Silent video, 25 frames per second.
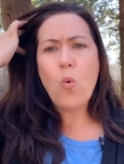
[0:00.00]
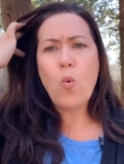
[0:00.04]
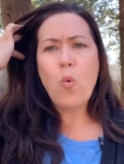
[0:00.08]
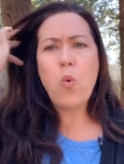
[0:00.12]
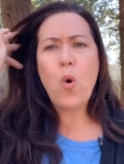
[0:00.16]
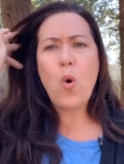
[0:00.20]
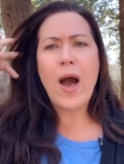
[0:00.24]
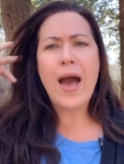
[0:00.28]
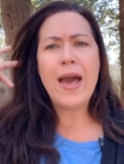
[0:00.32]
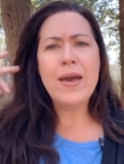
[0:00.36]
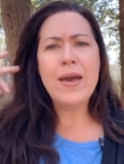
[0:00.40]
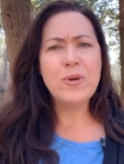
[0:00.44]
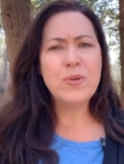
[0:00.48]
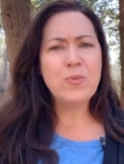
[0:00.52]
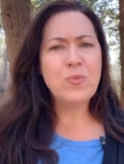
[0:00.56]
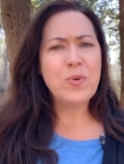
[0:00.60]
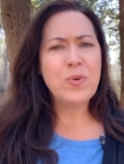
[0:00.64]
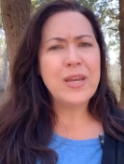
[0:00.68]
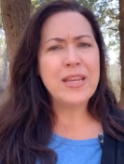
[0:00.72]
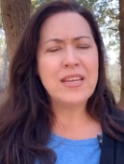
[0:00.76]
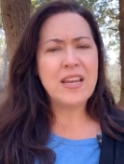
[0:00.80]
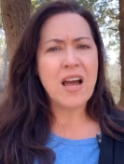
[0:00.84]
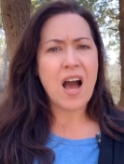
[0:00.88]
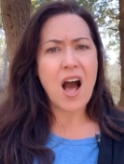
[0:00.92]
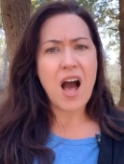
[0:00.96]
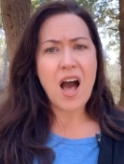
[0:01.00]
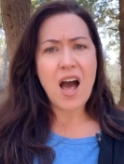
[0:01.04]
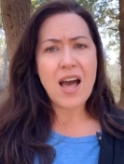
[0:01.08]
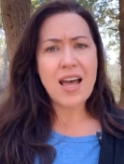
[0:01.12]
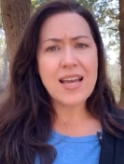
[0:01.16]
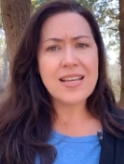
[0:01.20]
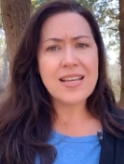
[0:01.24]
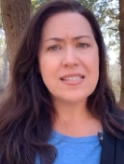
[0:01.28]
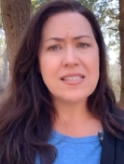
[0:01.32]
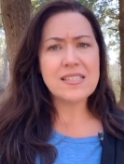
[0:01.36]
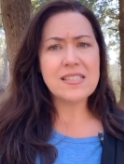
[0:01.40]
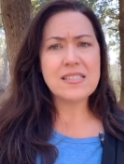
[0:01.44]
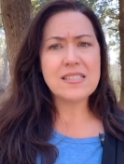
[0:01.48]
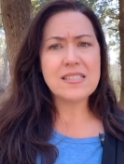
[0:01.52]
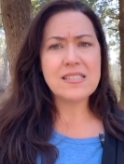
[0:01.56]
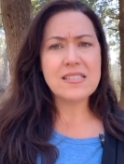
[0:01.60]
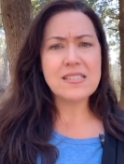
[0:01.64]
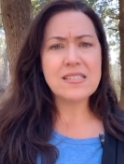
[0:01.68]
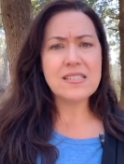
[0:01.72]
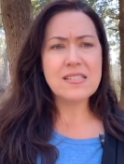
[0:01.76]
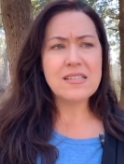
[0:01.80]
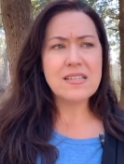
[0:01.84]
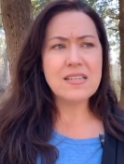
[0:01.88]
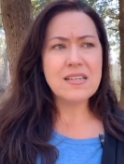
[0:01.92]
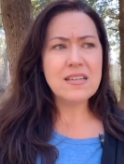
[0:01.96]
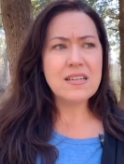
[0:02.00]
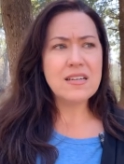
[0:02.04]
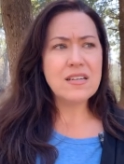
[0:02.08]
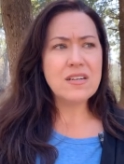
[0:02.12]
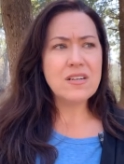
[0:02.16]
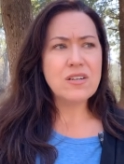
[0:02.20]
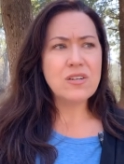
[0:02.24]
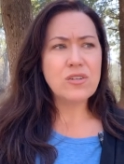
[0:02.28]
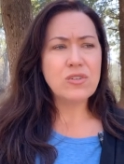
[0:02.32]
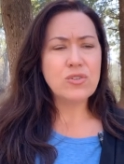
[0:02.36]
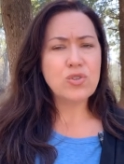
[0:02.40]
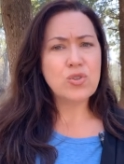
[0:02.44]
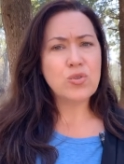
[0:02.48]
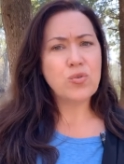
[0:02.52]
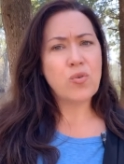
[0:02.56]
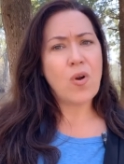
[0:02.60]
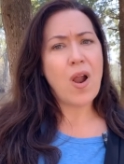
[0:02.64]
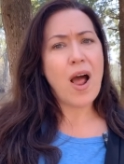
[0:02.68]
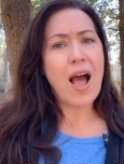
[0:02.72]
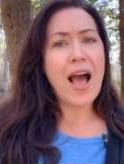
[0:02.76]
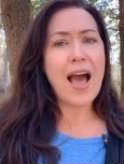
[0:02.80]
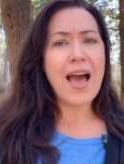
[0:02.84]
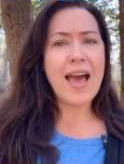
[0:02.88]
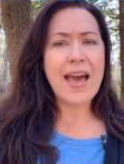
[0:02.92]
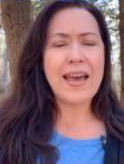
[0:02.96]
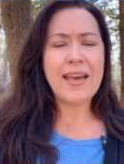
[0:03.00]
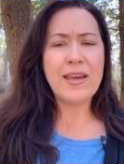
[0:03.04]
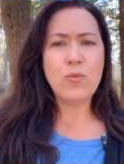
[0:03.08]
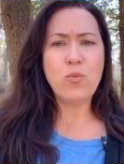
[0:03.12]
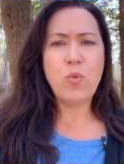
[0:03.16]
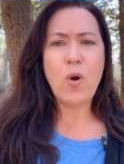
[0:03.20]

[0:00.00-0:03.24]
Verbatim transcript: why would we not try?